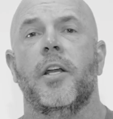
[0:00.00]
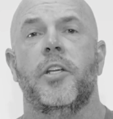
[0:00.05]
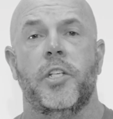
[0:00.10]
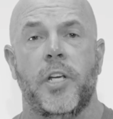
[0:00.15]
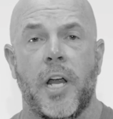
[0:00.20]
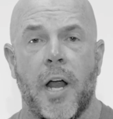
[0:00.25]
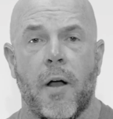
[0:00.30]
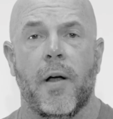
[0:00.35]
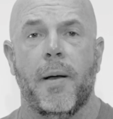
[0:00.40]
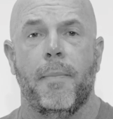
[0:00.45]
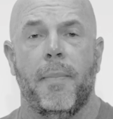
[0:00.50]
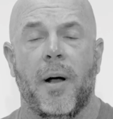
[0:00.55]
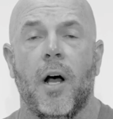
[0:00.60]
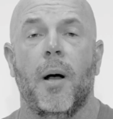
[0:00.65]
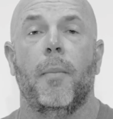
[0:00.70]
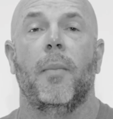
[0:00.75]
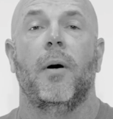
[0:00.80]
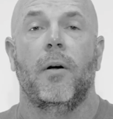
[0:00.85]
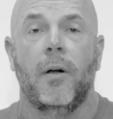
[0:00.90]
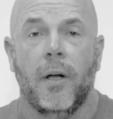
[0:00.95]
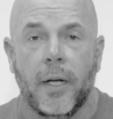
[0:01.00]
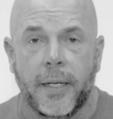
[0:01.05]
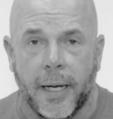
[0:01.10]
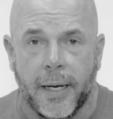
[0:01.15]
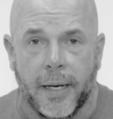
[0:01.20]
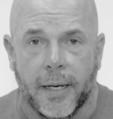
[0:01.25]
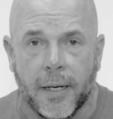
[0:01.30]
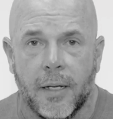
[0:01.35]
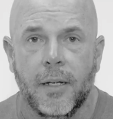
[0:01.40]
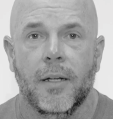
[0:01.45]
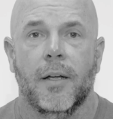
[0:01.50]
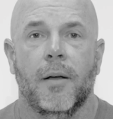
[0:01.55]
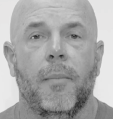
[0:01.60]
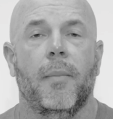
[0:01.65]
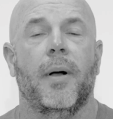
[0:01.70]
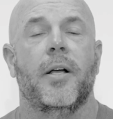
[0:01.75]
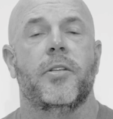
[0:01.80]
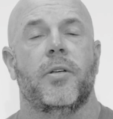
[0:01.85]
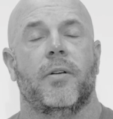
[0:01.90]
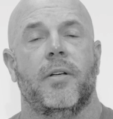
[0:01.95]
cherry bomb looking
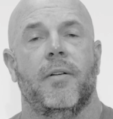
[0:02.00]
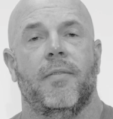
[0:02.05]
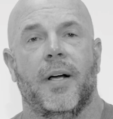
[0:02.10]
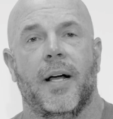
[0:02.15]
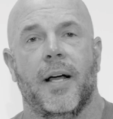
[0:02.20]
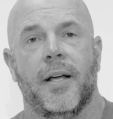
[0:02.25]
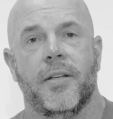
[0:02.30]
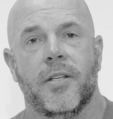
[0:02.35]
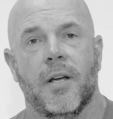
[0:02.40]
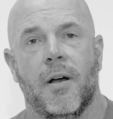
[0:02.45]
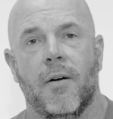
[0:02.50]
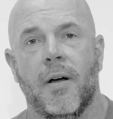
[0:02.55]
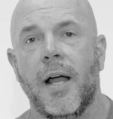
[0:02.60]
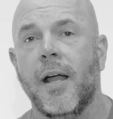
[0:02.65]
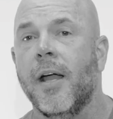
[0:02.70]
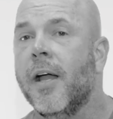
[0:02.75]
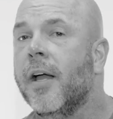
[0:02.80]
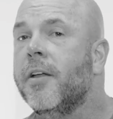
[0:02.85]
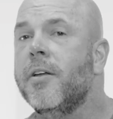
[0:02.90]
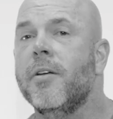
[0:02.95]
muzzle device, all right?